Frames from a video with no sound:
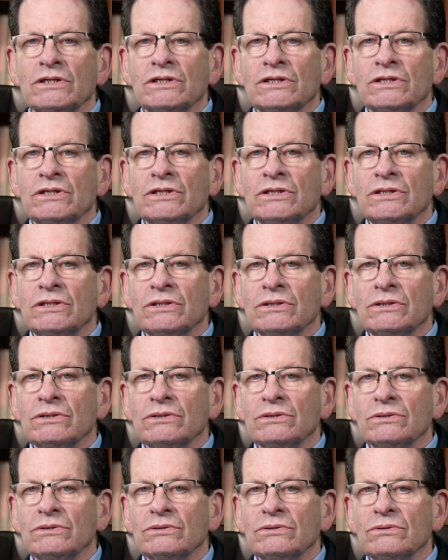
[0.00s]

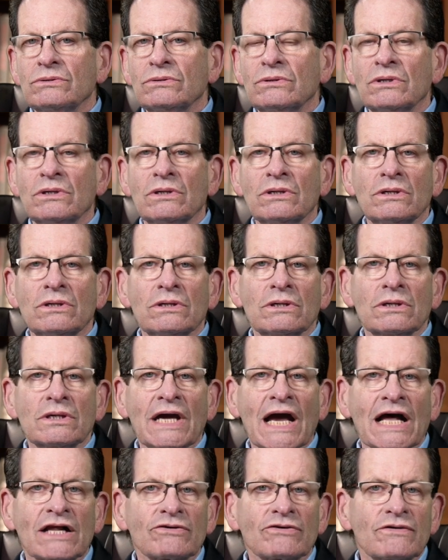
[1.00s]
to
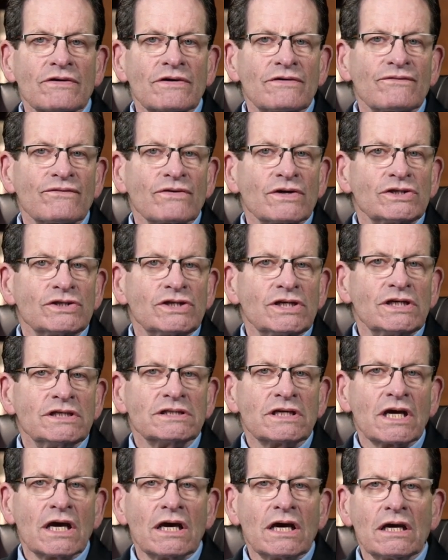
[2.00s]
calorie-free
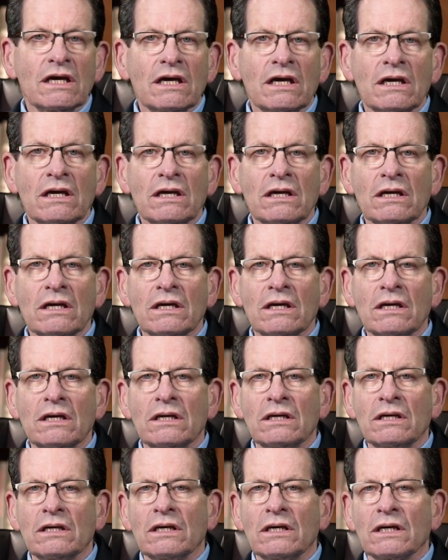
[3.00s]
cheesecake,
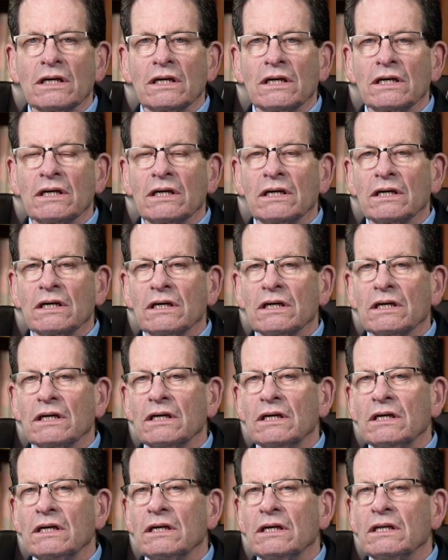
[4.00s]

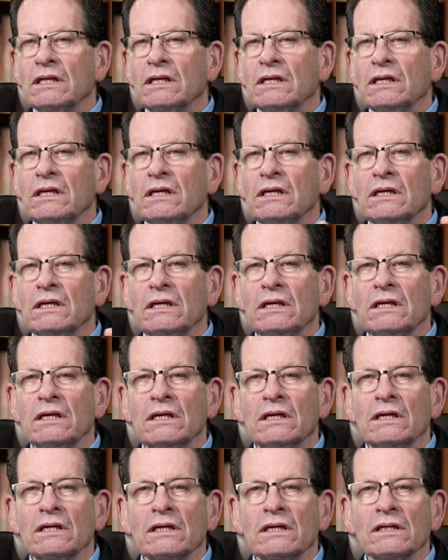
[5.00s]
in the
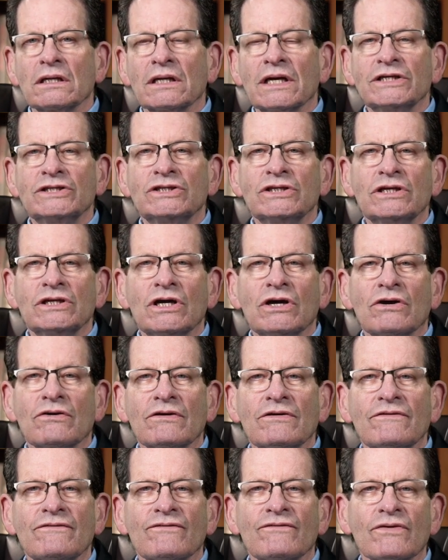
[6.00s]

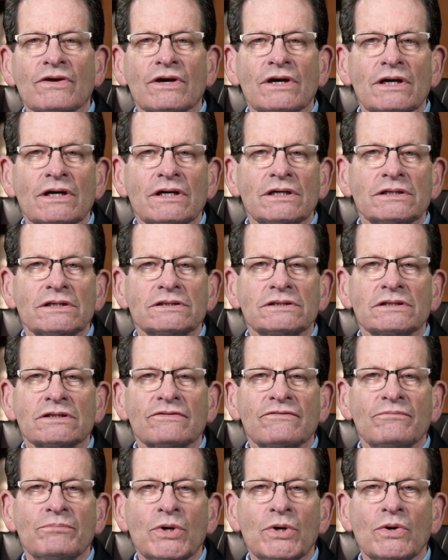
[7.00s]
legendary phrase
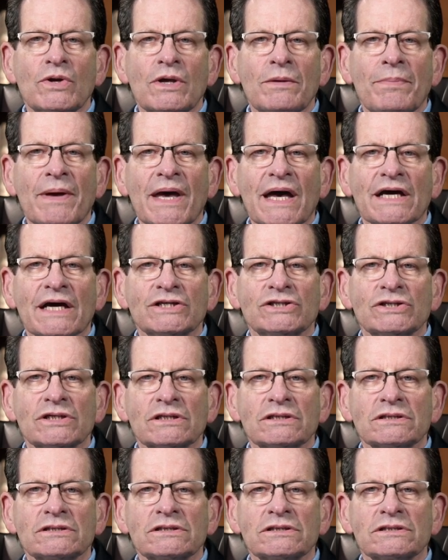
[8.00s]
of beauty
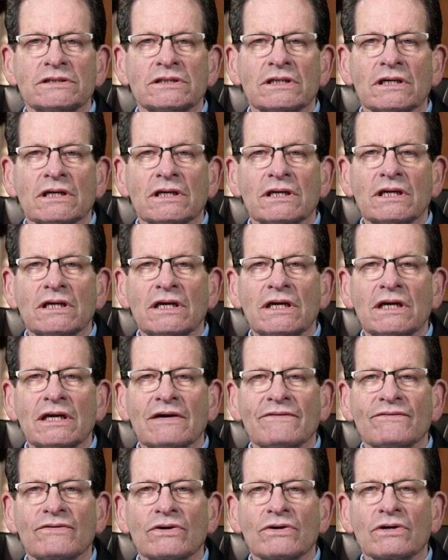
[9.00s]
pageants, the
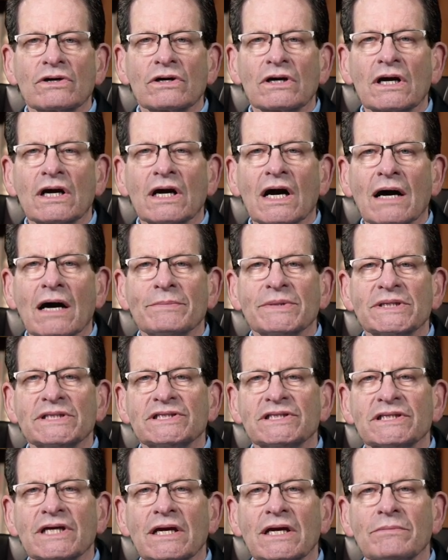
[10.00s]
ever common
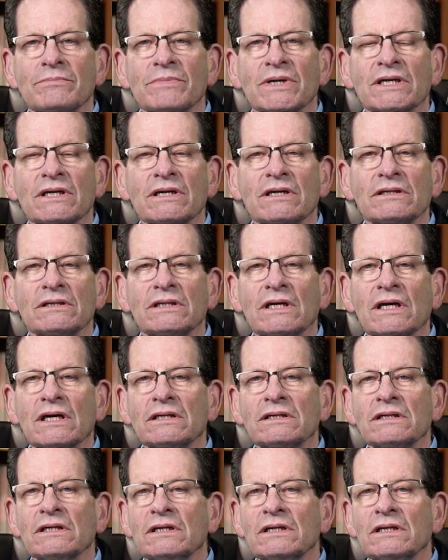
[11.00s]
statement that